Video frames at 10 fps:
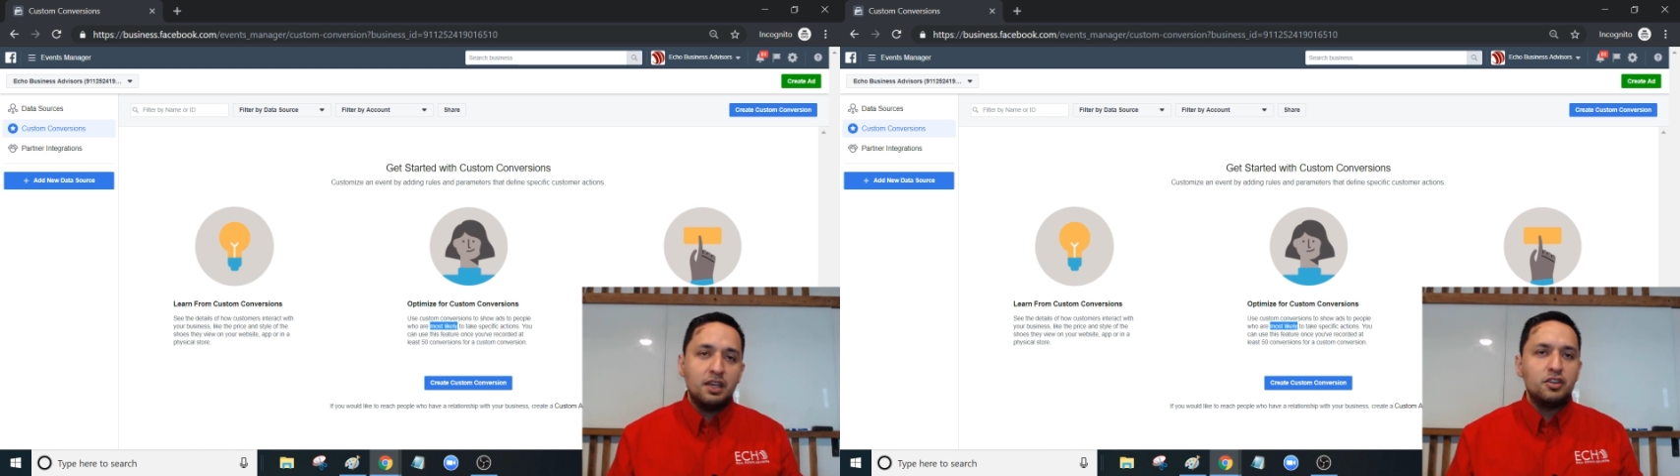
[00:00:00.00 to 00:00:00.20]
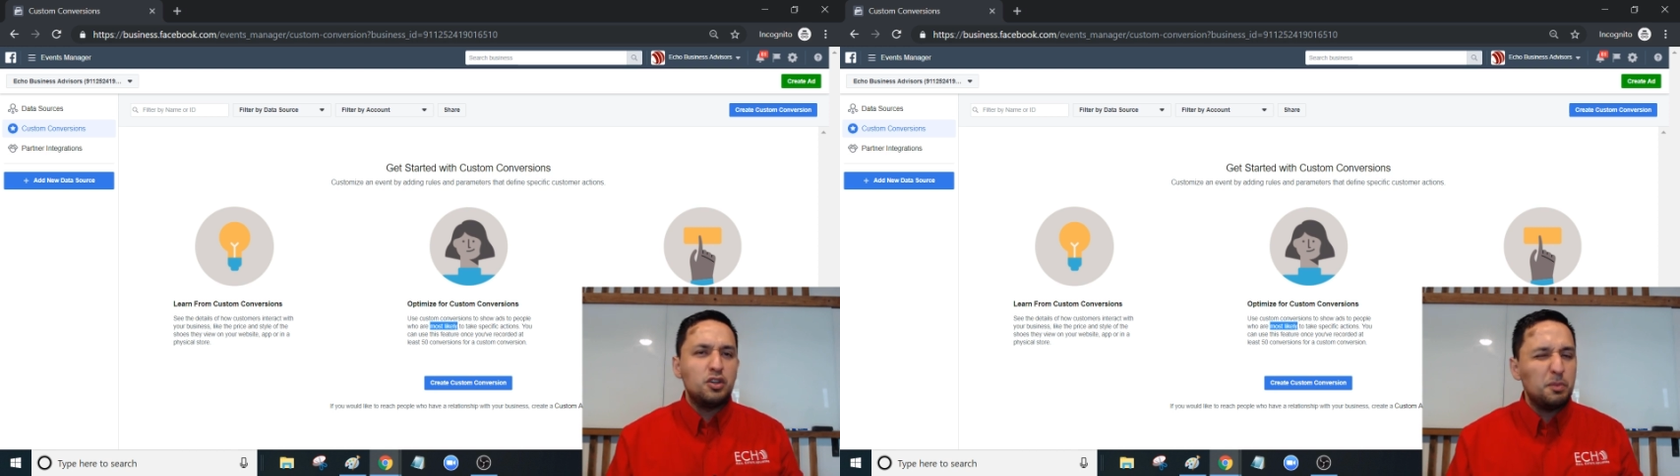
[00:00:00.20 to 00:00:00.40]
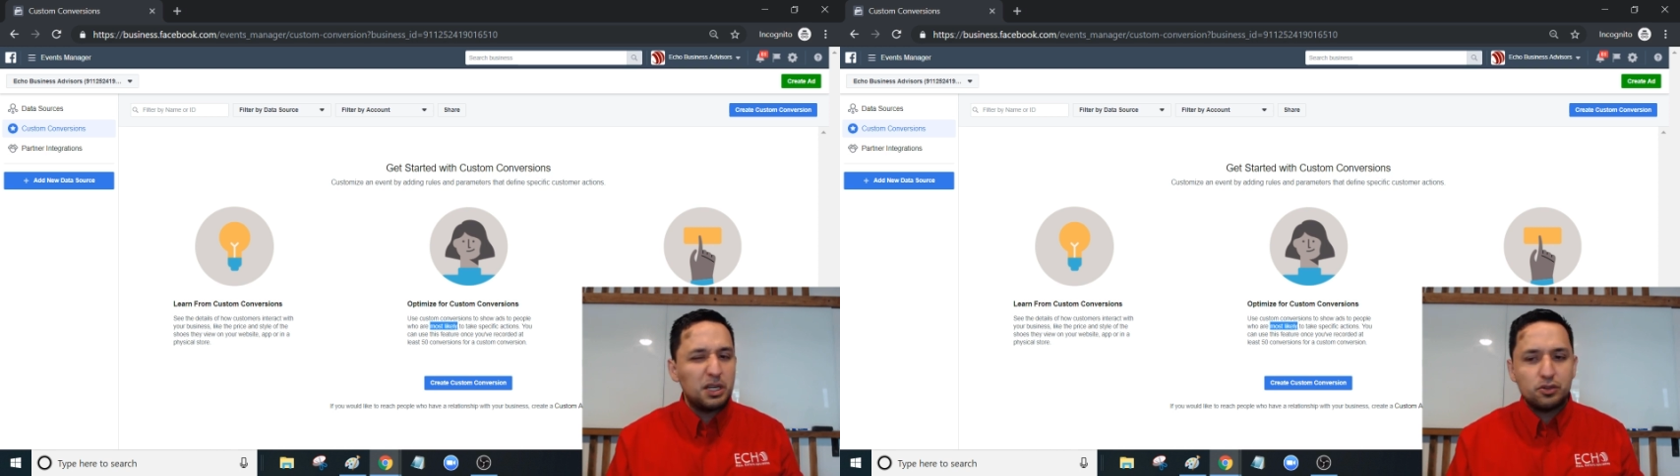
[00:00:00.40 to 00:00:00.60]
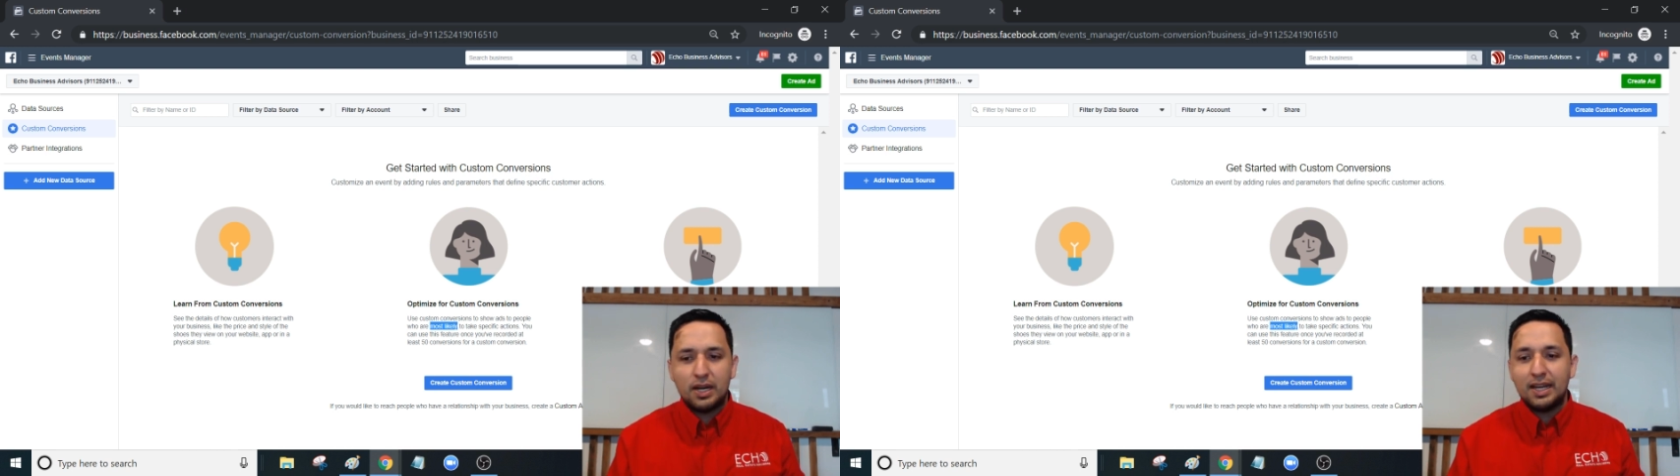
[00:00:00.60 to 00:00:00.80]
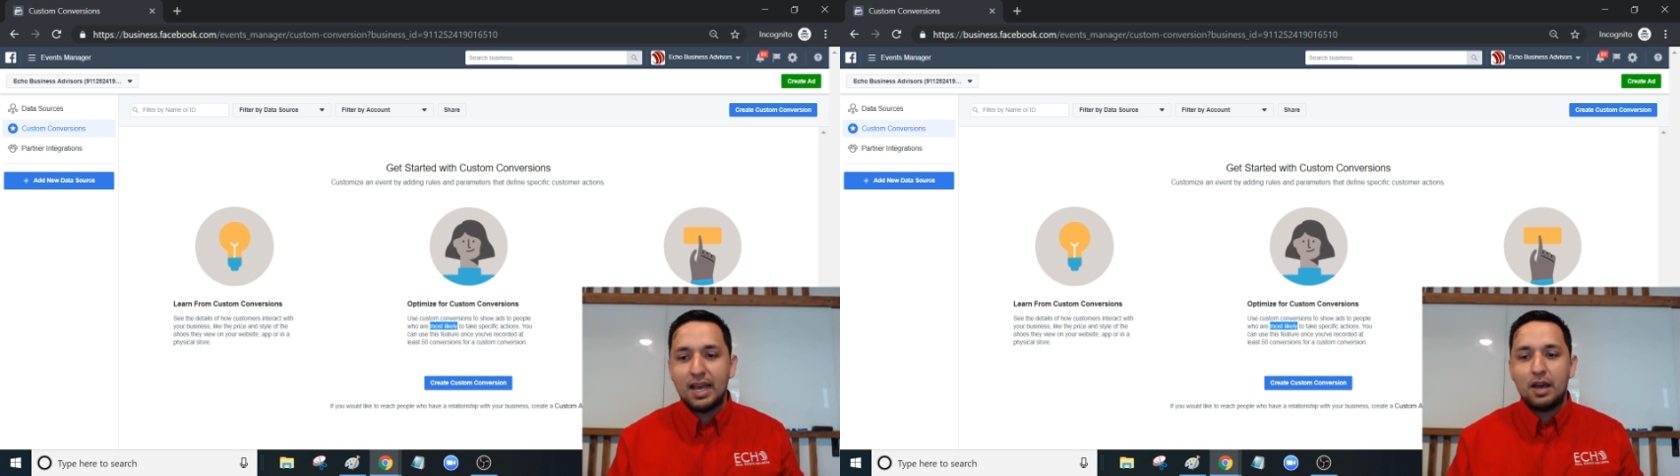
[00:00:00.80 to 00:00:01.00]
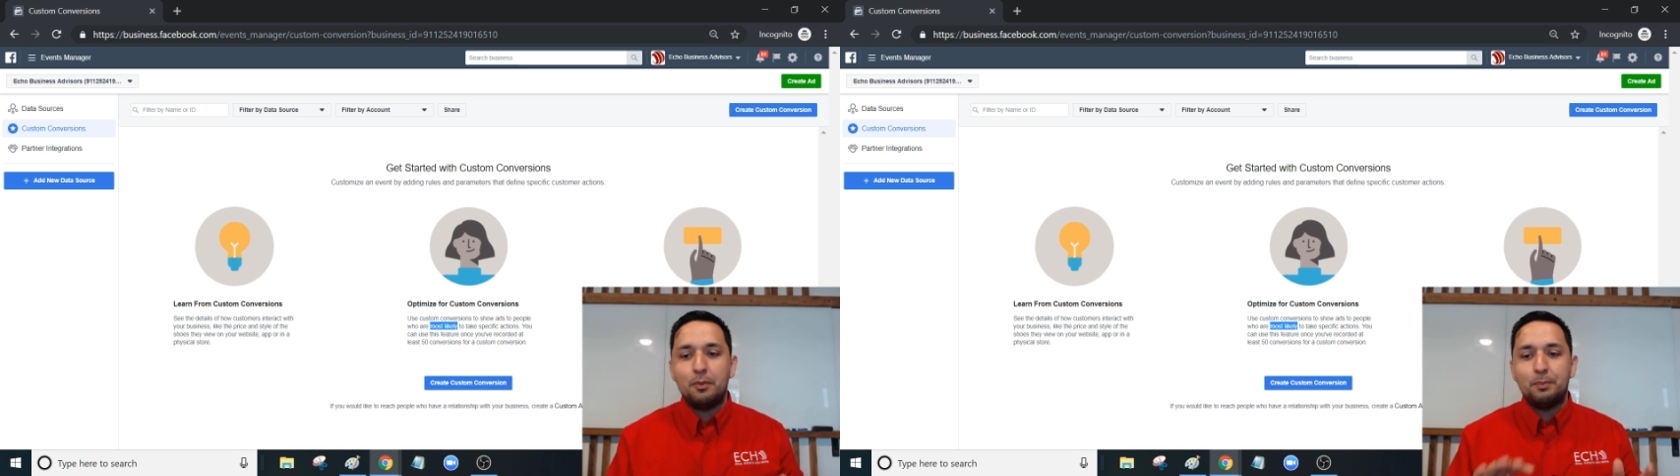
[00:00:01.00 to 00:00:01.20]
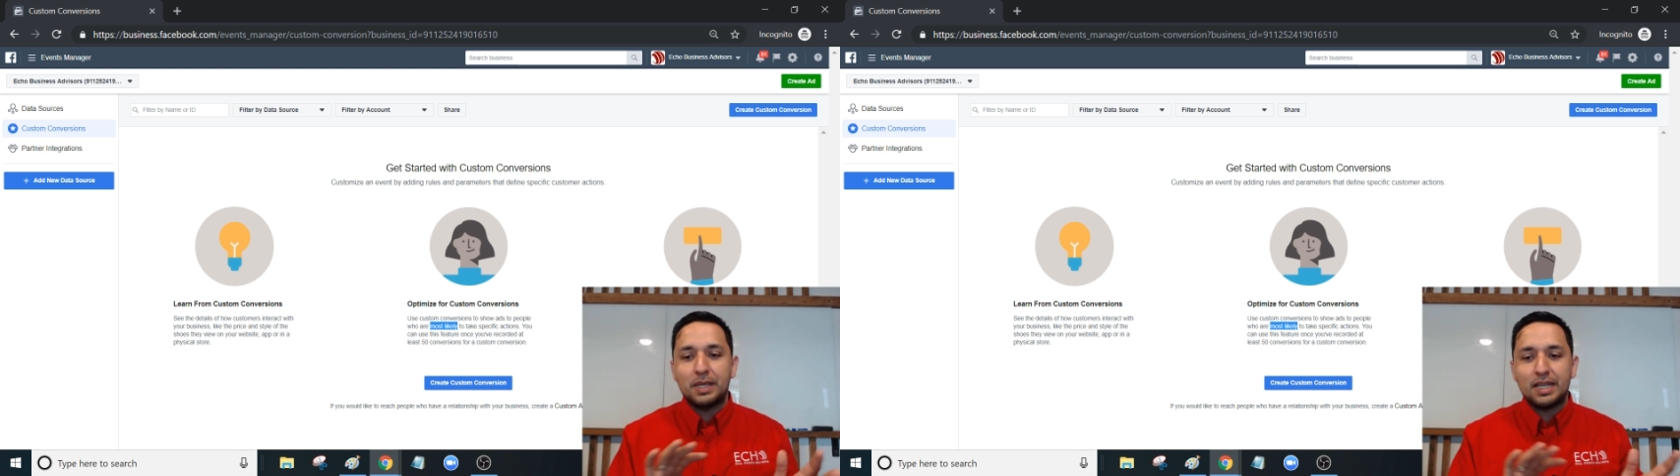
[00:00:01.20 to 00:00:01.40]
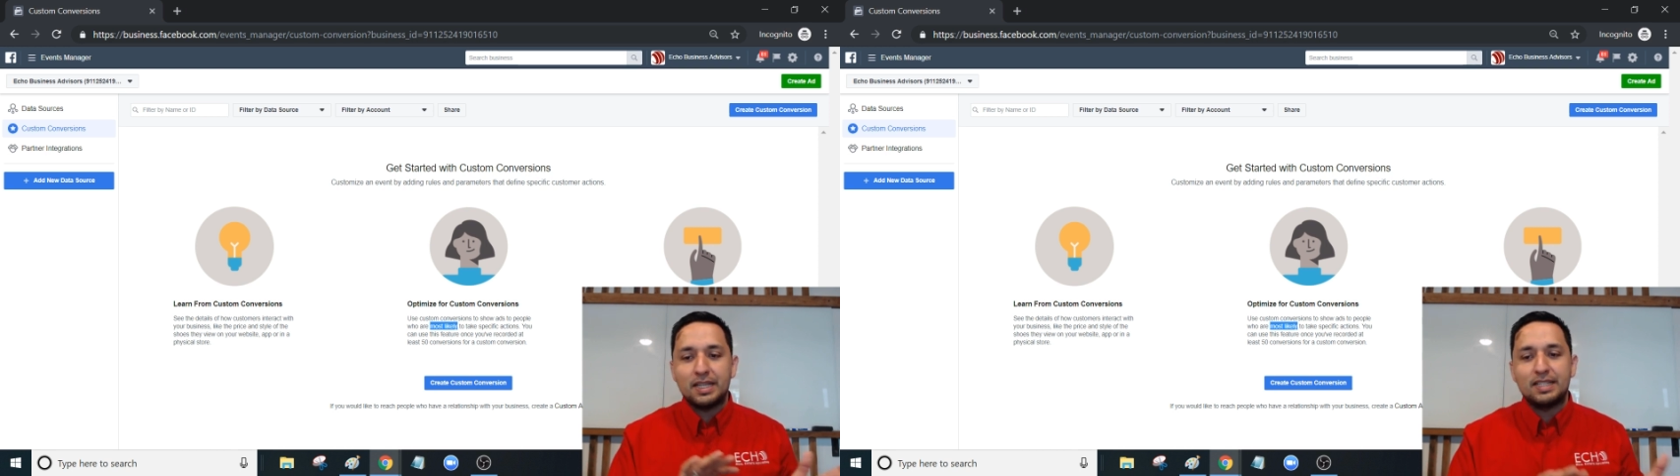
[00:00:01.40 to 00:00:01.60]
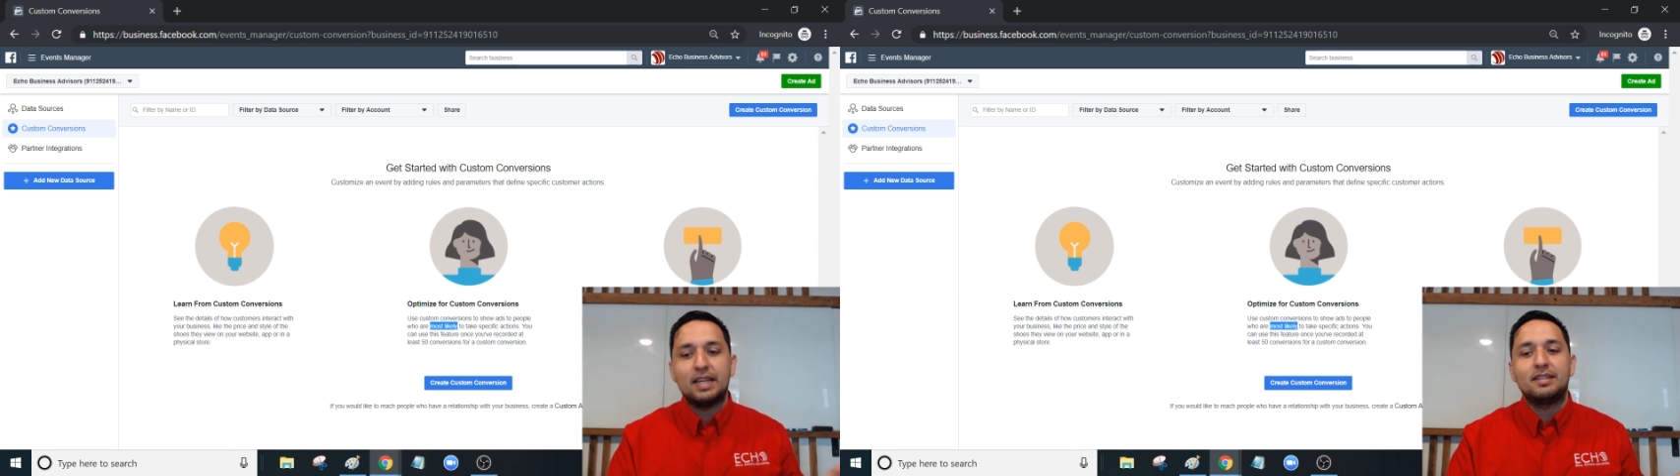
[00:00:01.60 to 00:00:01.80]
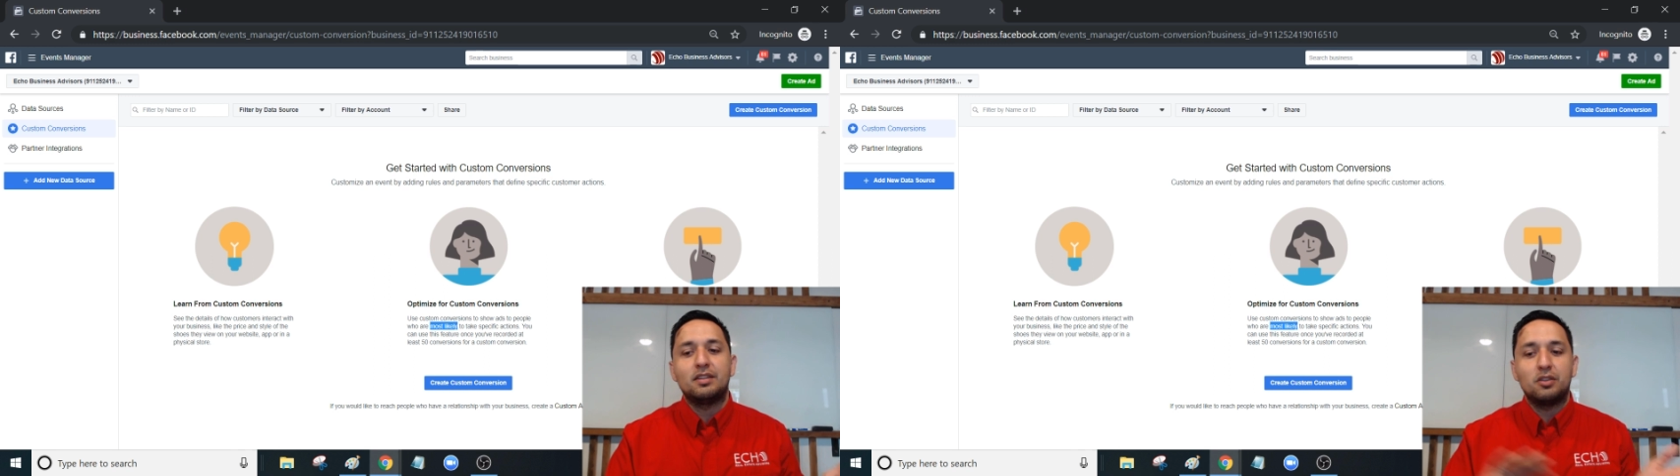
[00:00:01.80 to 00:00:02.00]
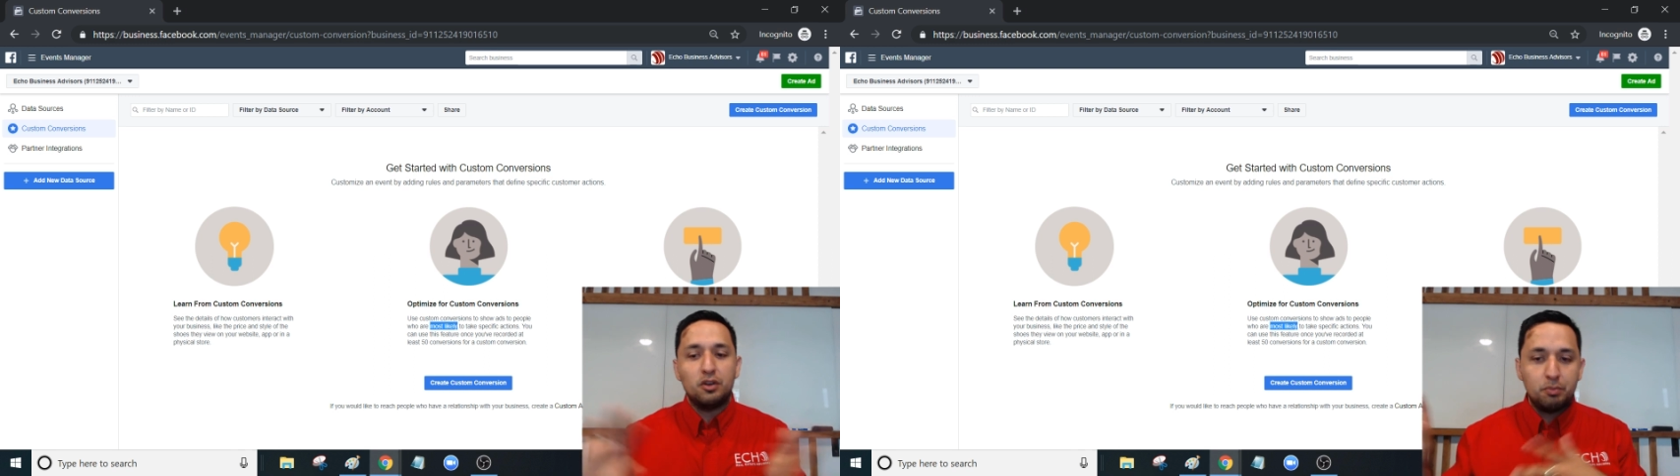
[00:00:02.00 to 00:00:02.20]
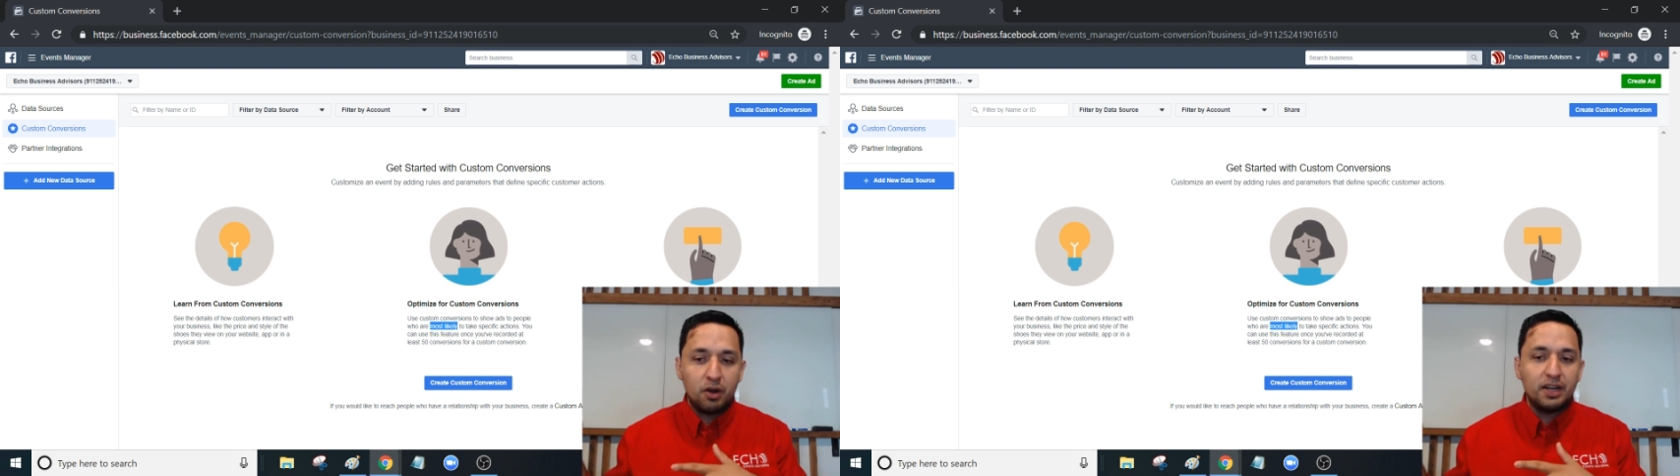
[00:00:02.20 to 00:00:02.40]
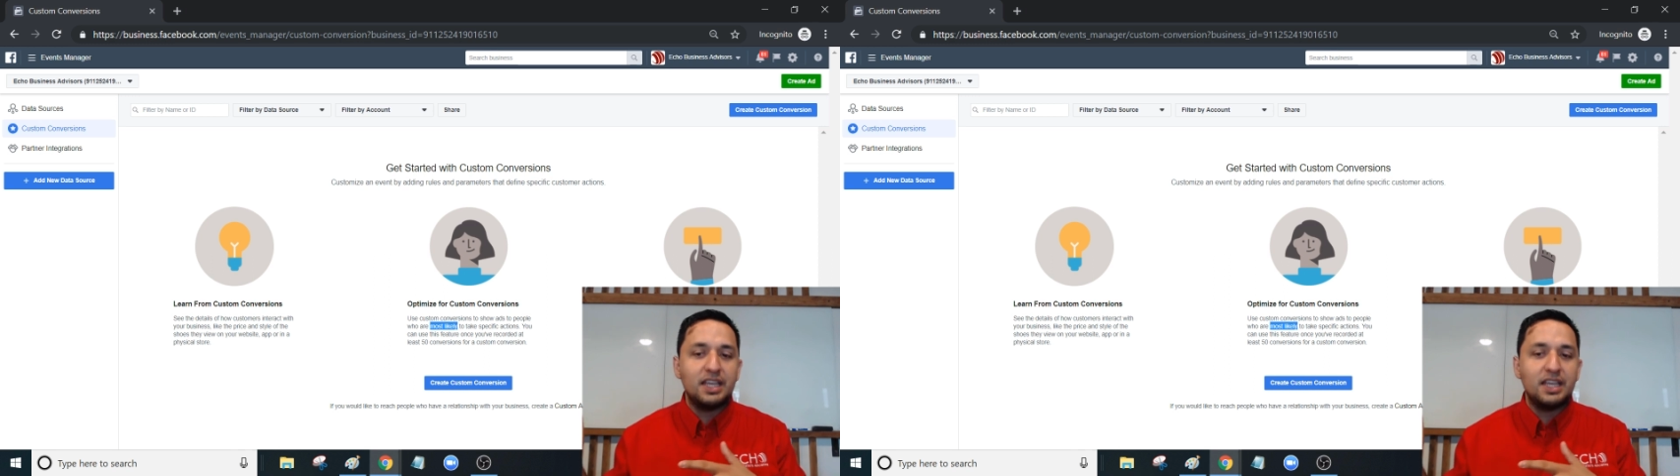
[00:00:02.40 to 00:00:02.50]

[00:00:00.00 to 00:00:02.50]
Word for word: too much right now because that's the third party